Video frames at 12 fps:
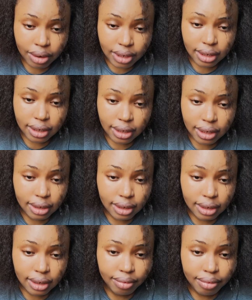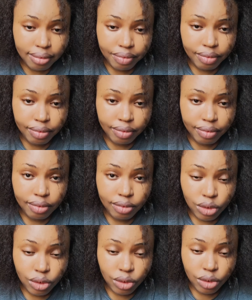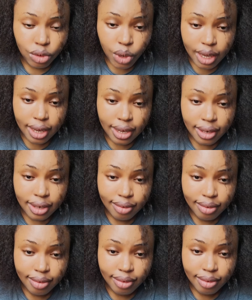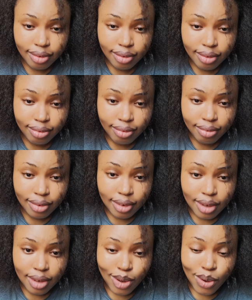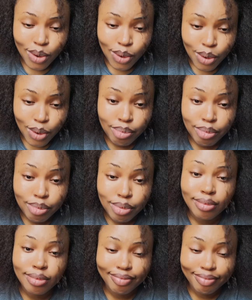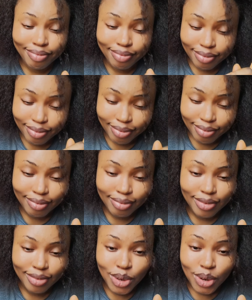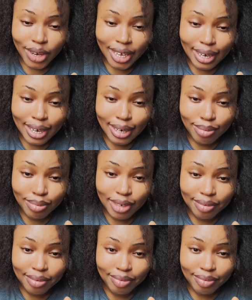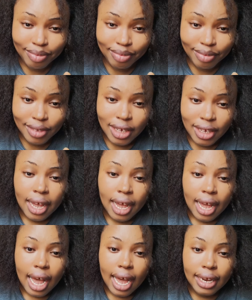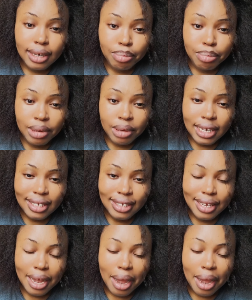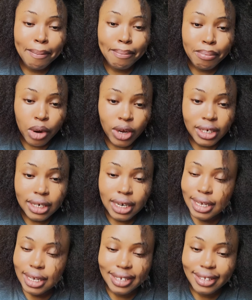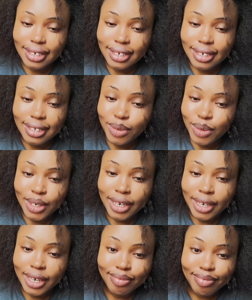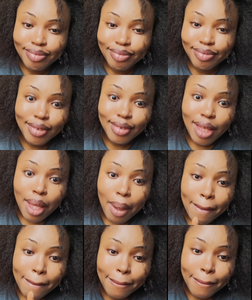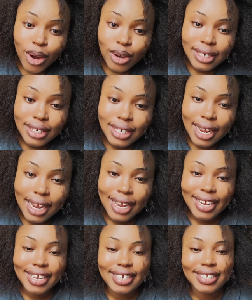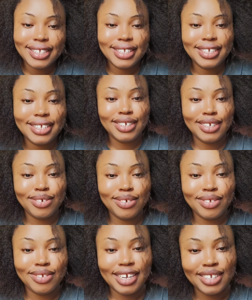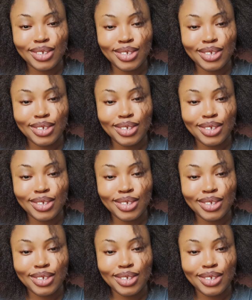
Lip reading: Hope you're getting me. And please, Monday is the due day. Monday is the due day. So see you on Monday, guys, and remain